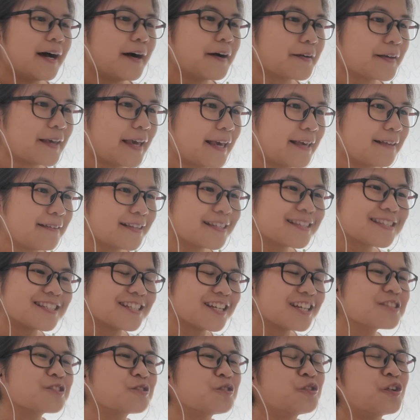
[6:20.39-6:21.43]
Okay, it's
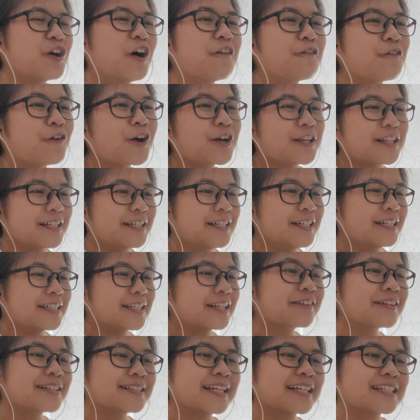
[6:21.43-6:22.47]
just to avoid the
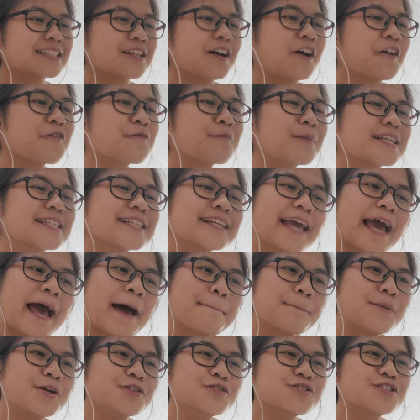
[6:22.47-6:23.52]
critics of mixing
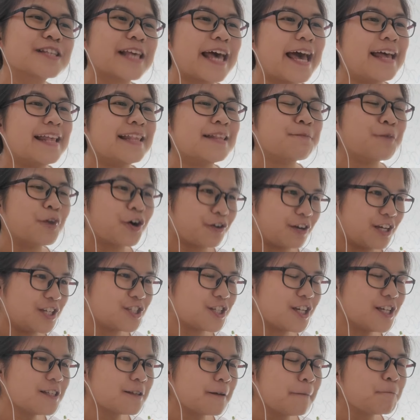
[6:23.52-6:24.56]
apples and
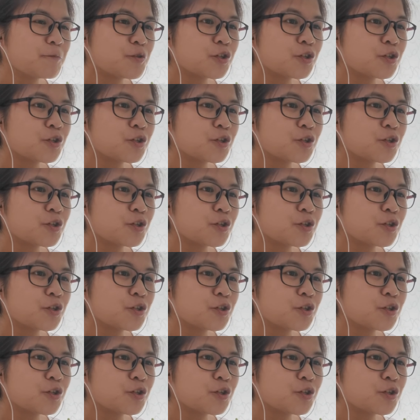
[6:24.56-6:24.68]
oranges,